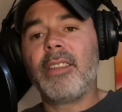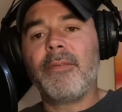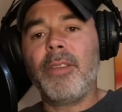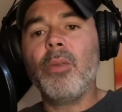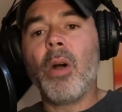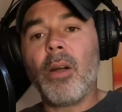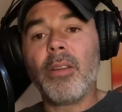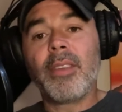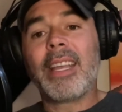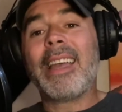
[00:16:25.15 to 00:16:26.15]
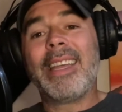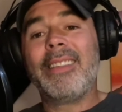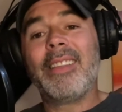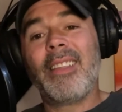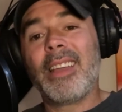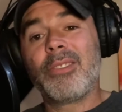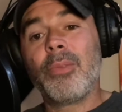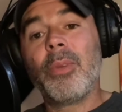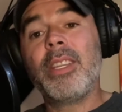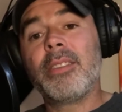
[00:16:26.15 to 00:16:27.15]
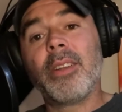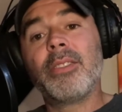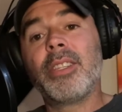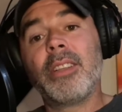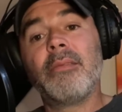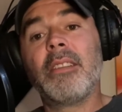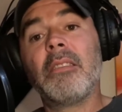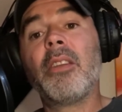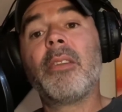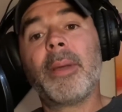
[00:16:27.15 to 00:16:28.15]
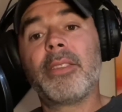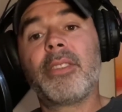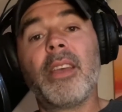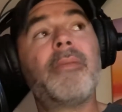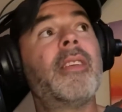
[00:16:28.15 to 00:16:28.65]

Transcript: if you are the kind that likes to research and learn about stuff,